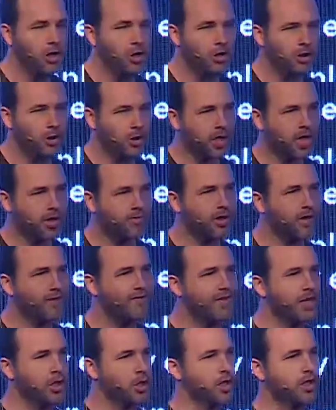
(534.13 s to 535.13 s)
So kind of our
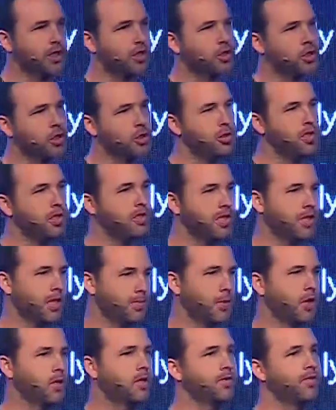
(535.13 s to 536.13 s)
vision is using these
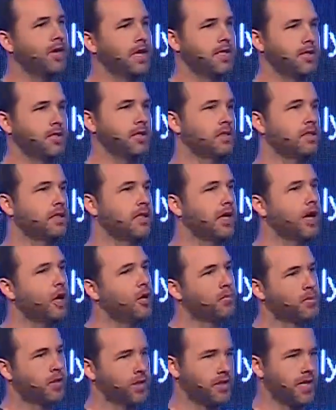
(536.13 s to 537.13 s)
smart devices to
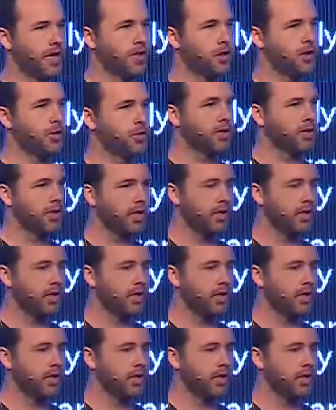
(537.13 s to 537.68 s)
help protect you as an